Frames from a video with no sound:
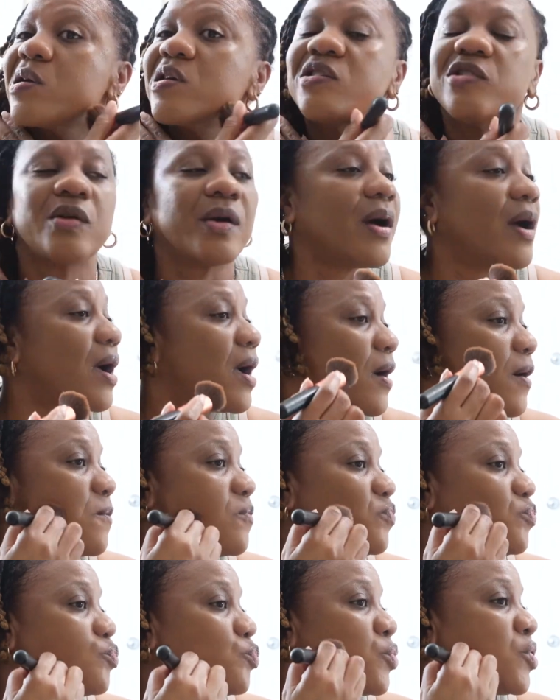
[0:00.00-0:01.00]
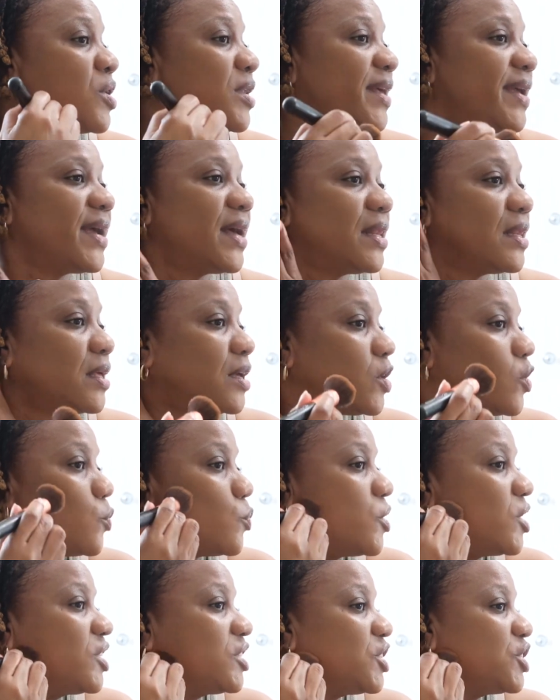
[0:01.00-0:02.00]
So I'm pulling a little
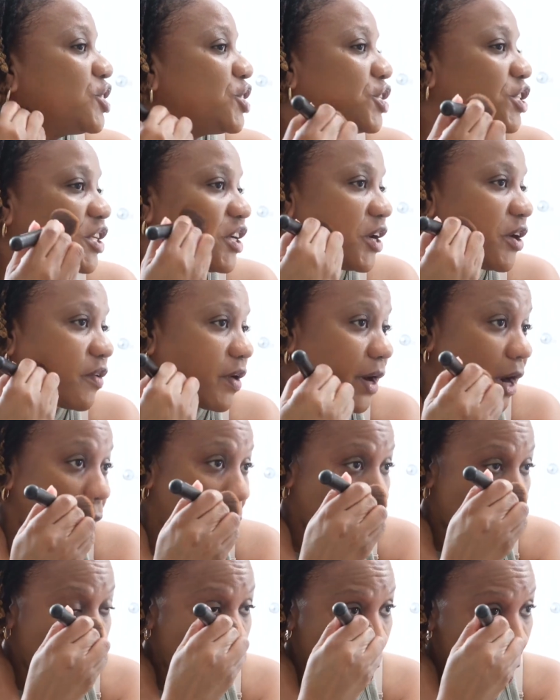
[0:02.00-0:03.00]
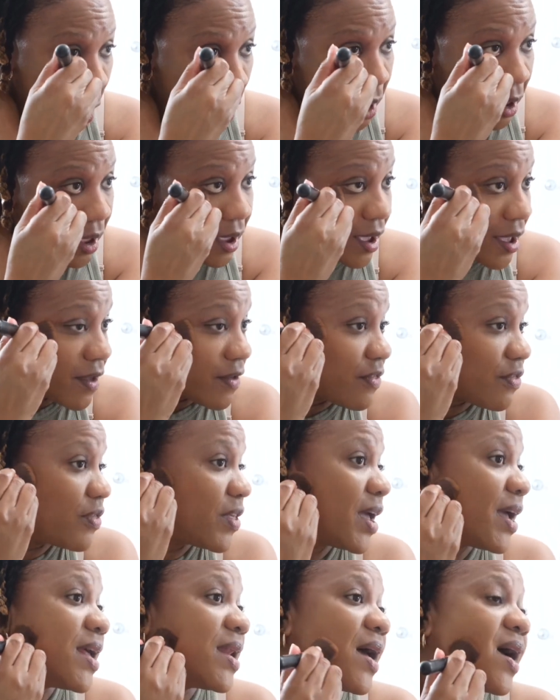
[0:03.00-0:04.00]
bit to share it out, and
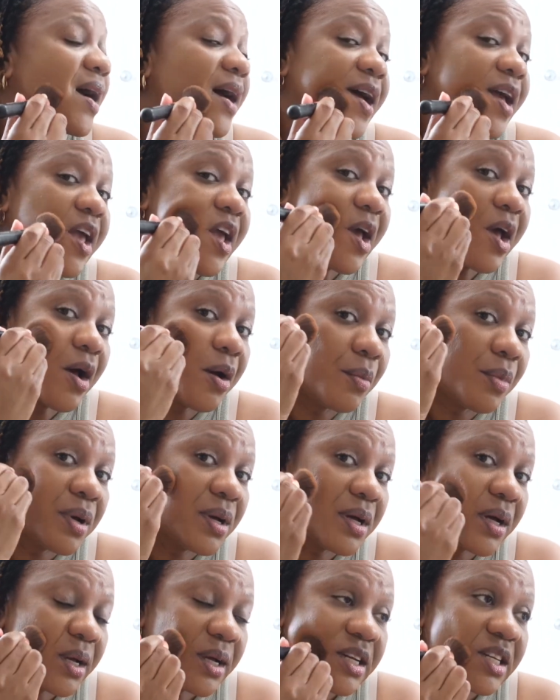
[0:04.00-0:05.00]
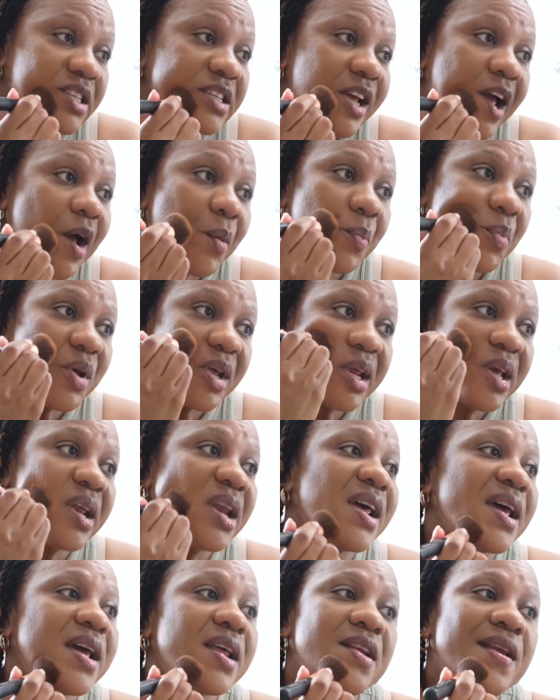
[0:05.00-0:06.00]
then I am tapping it
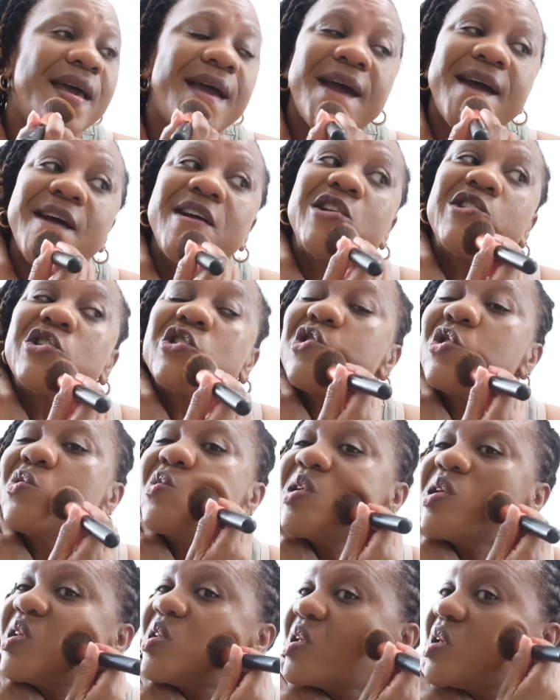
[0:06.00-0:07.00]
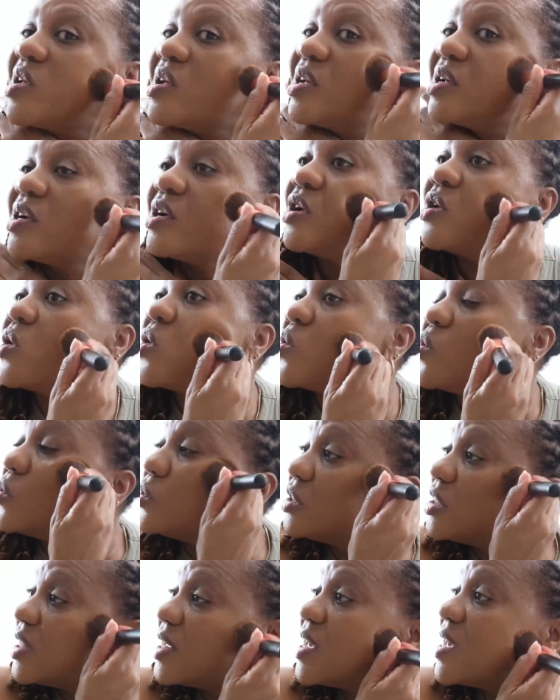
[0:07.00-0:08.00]
in so it
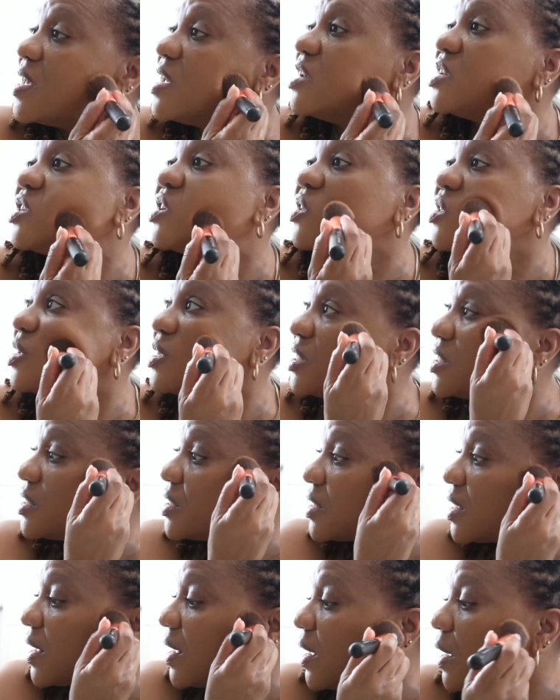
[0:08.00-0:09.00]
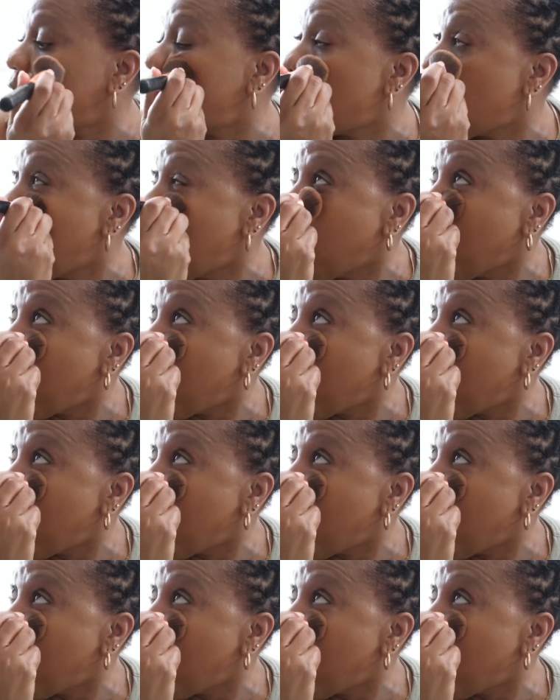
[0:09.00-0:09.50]
goes into the skin.